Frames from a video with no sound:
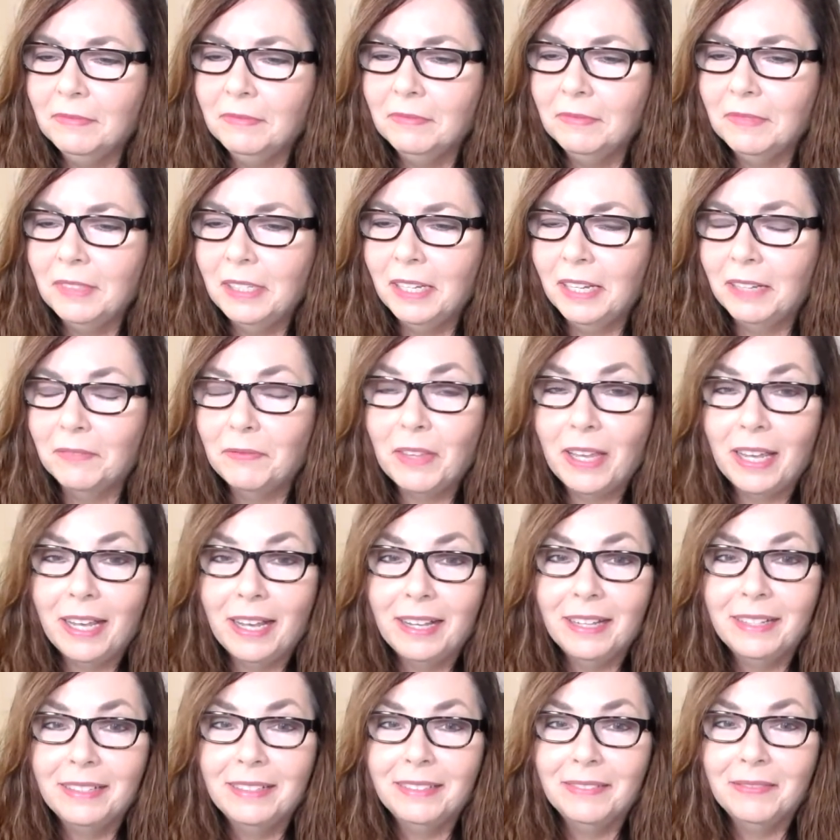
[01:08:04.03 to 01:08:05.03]
Yeah, if they
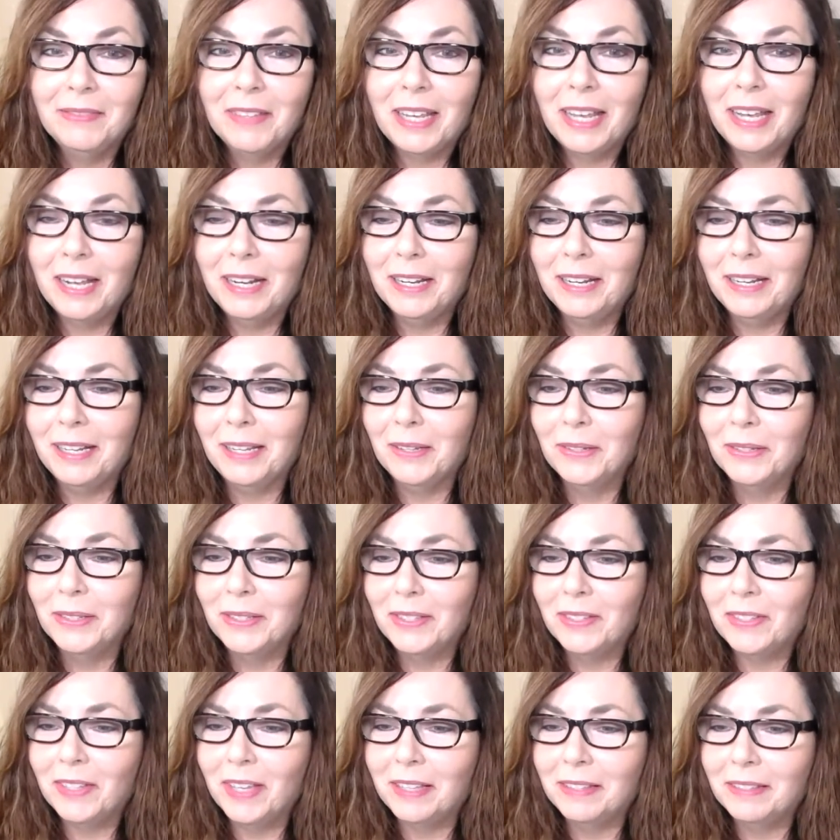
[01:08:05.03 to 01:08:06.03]
had if they had any
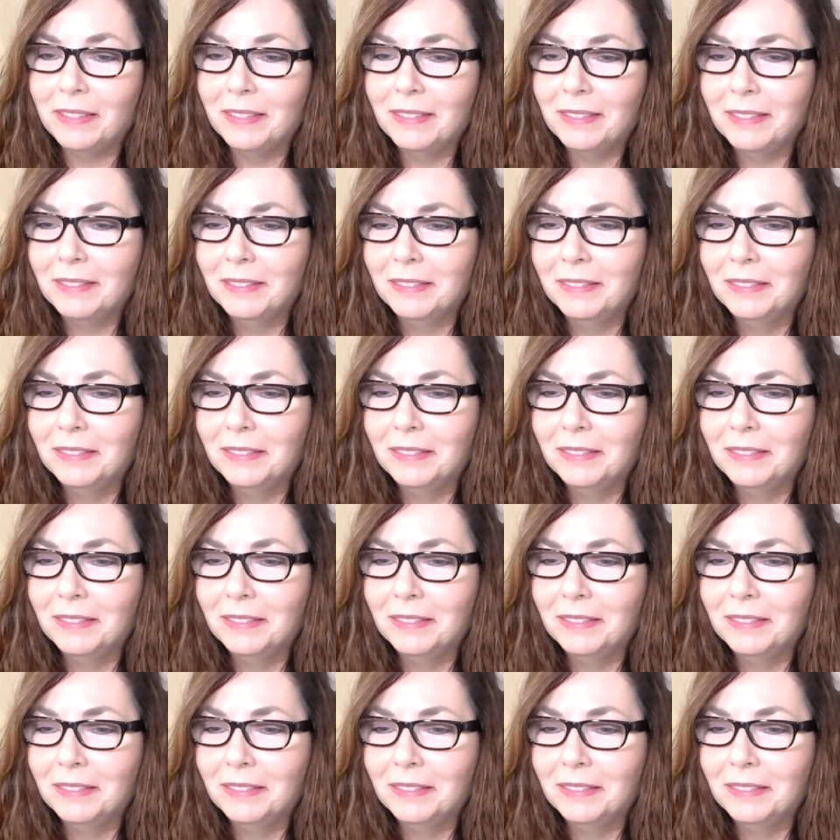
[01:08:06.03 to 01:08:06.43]
good sense.